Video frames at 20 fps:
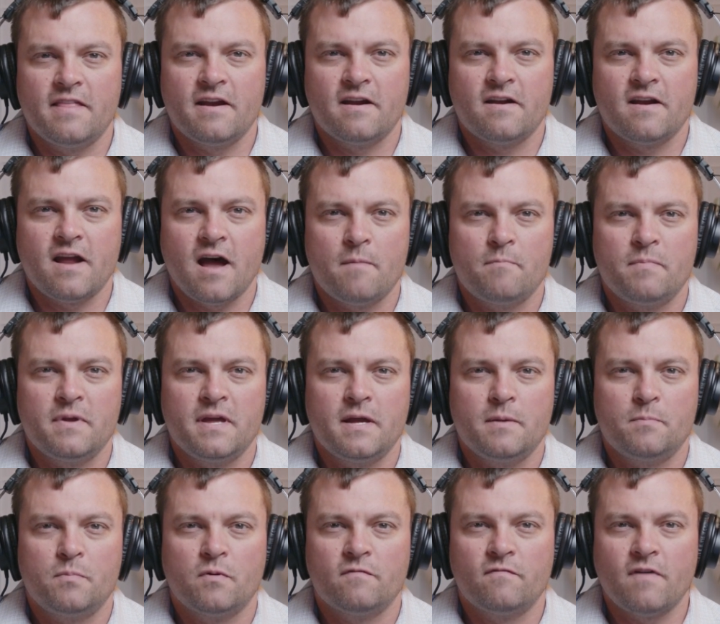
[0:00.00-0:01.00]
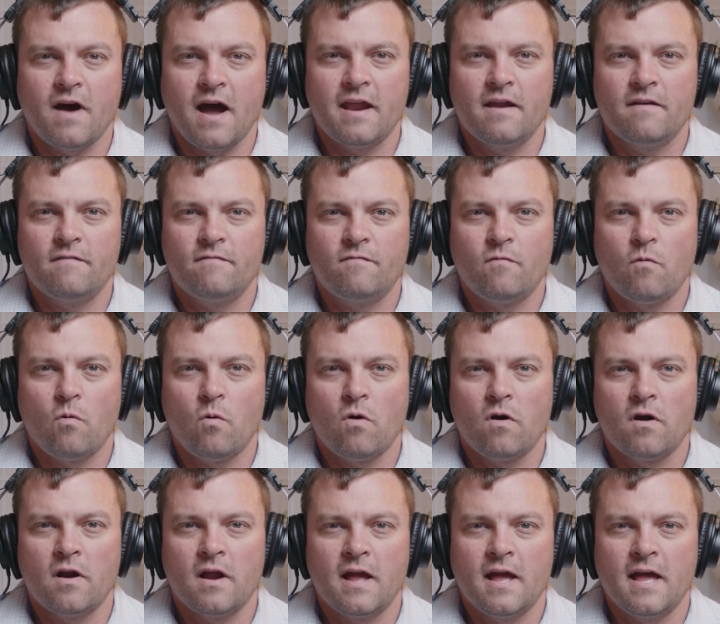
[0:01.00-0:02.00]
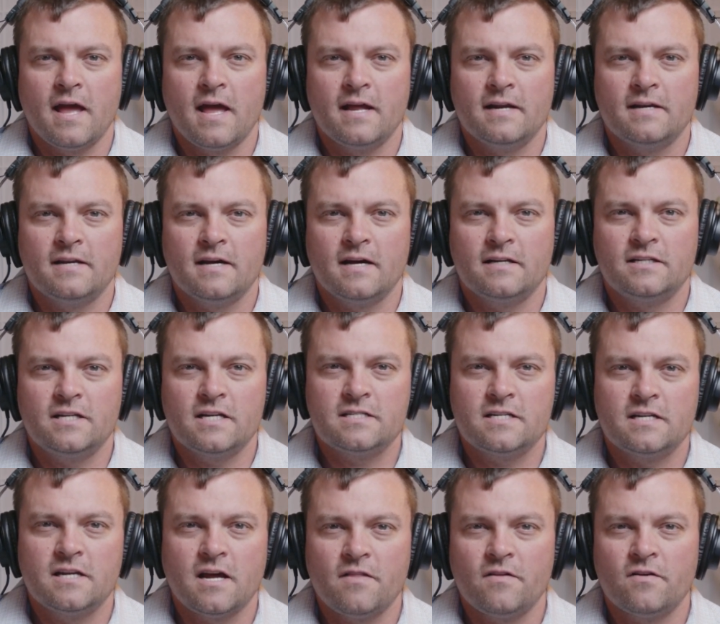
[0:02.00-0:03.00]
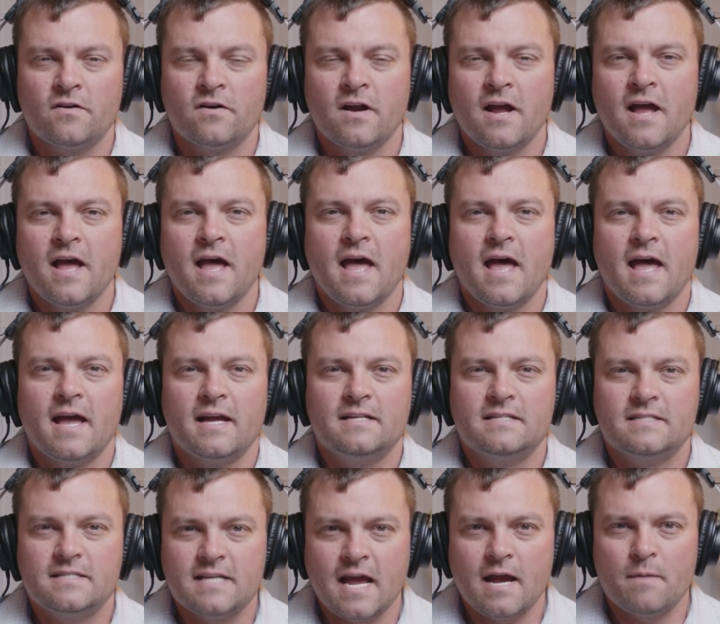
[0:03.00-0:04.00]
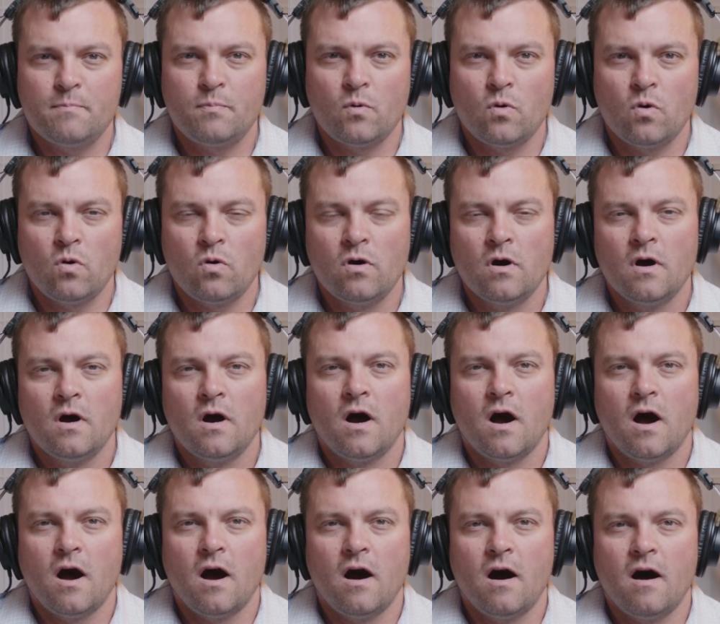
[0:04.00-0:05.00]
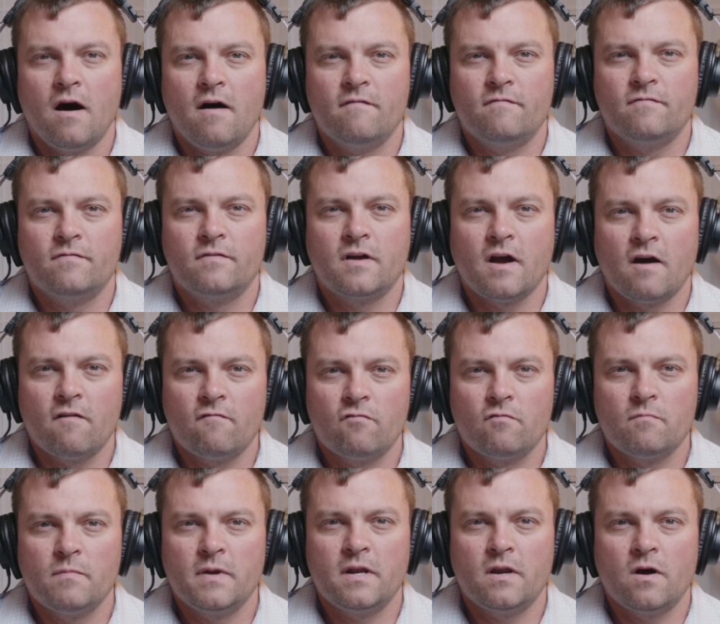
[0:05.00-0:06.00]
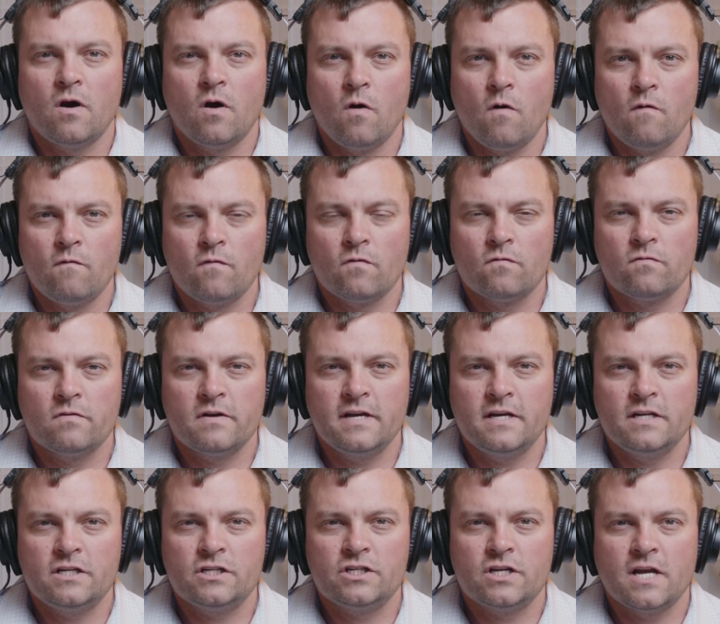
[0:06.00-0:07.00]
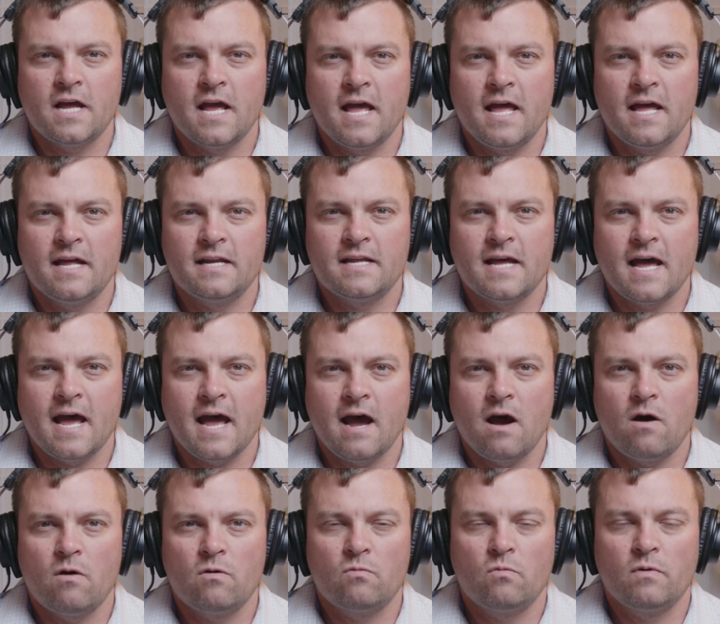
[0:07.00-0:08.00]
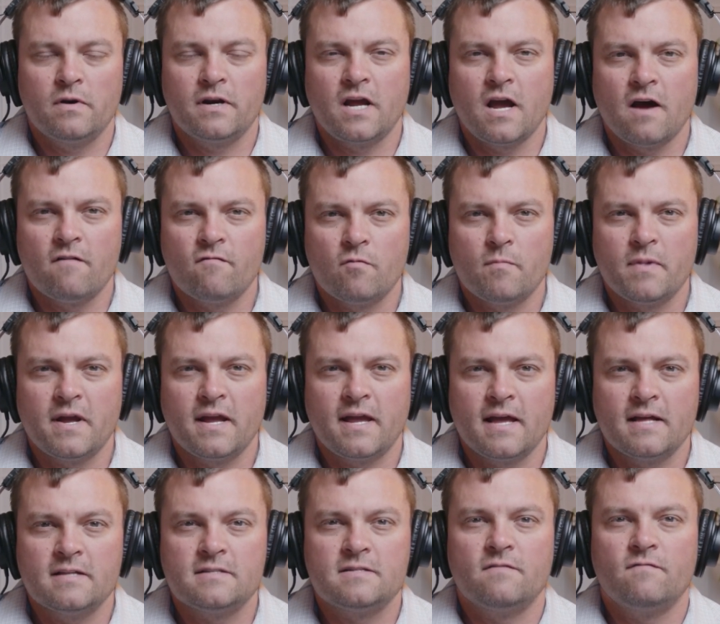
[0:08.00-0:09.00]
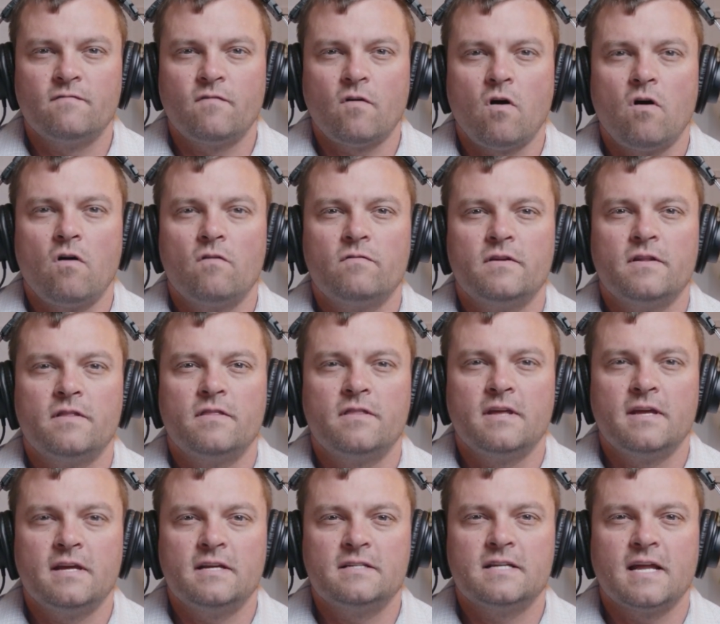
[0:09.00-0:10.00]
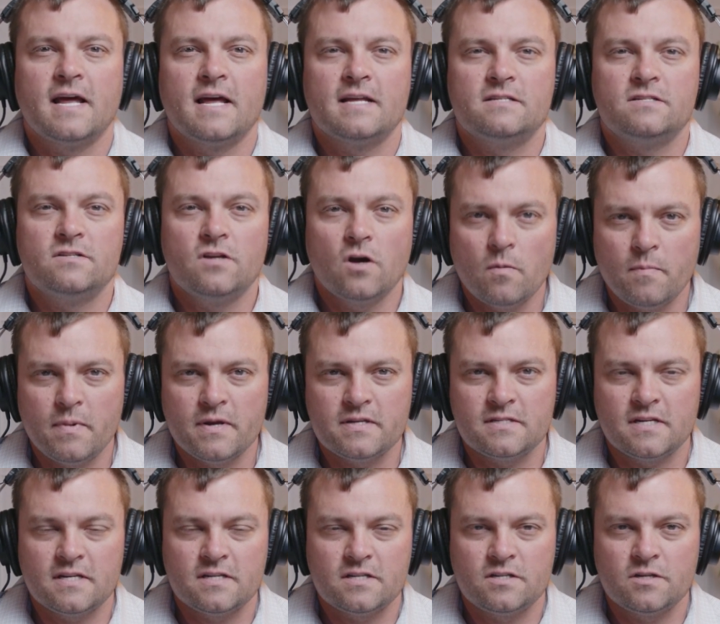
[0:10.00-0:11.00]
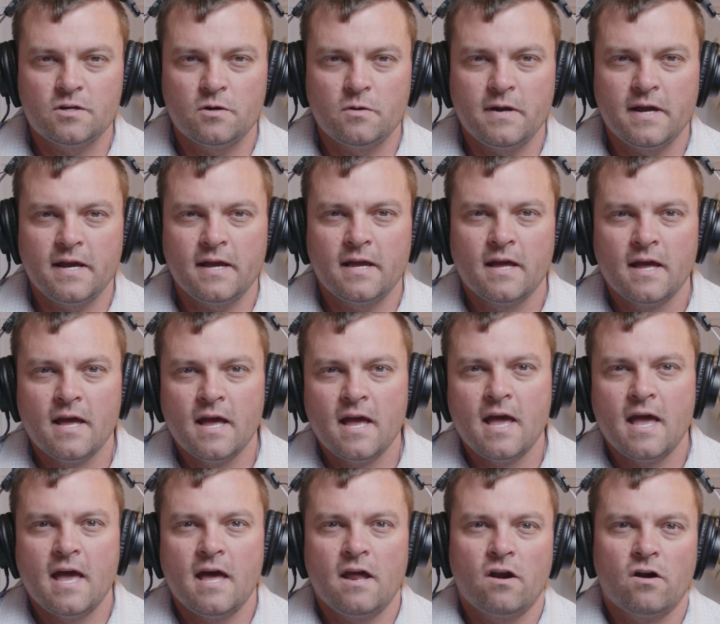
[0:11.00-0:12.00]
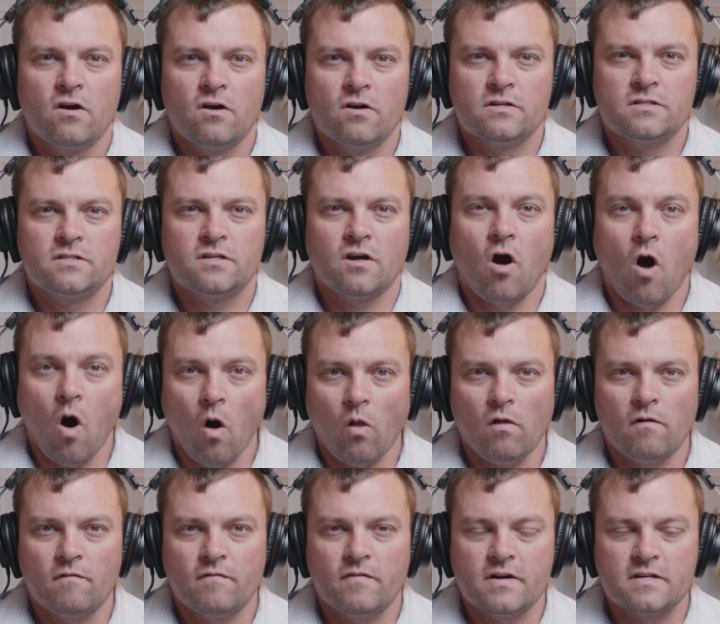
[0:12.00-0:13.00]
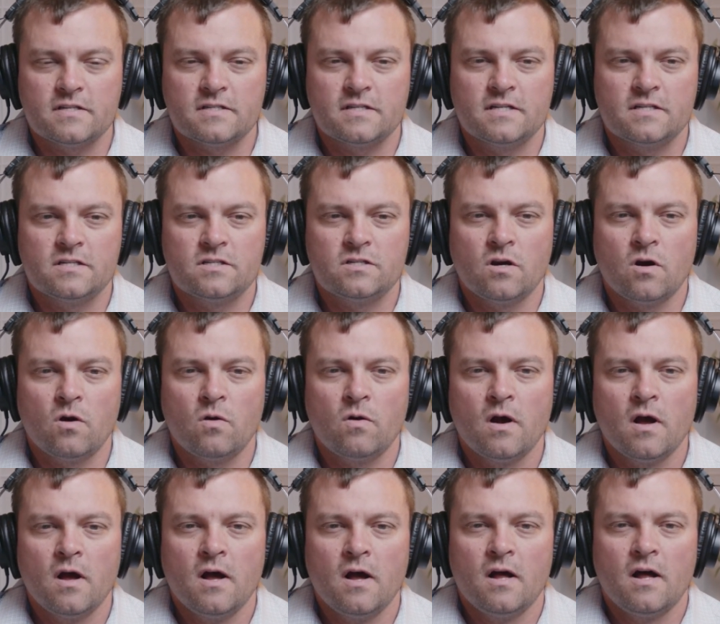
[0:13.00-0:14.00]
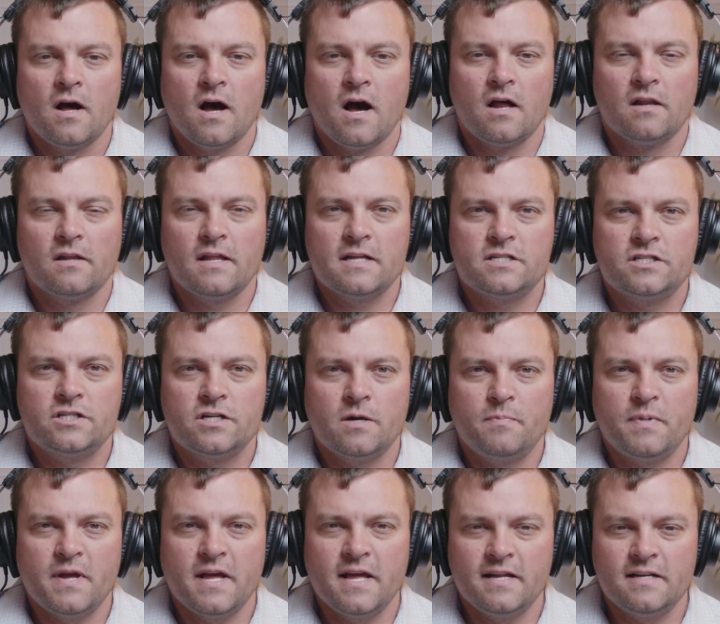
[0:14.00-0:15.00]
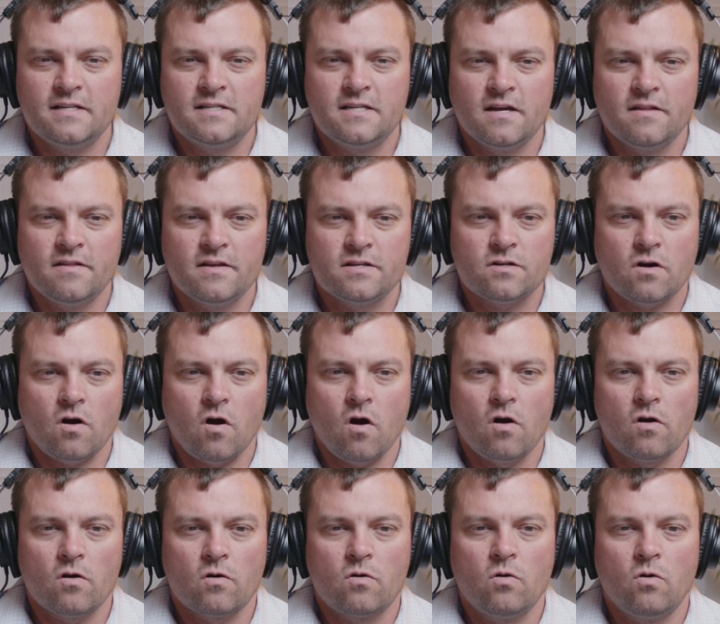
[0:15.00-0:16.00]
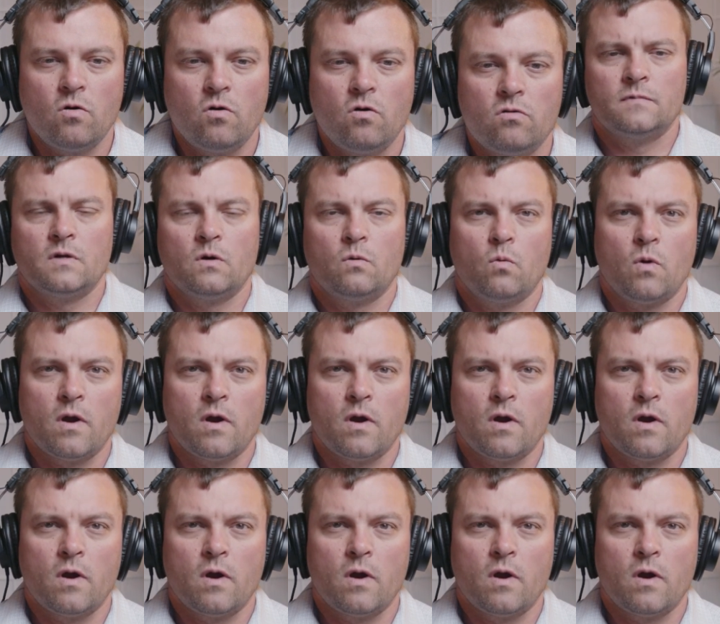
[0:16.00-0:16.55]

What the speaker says: They are not being provided for, and just another example of government overreach and how when government gets involved in things it has no business doing, it hurts all of us. And so let's jump into this article.